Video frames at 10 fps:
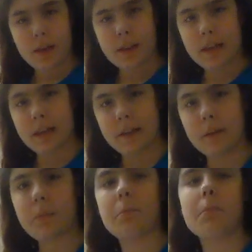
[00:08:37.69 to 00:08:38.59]
And
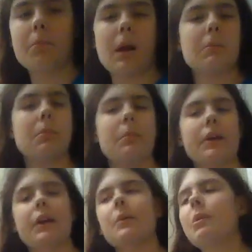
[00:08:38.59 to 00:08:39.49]
then
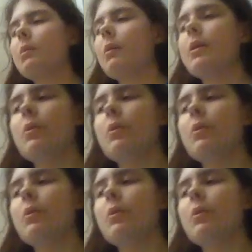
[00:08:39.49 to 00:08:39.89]
my camera probably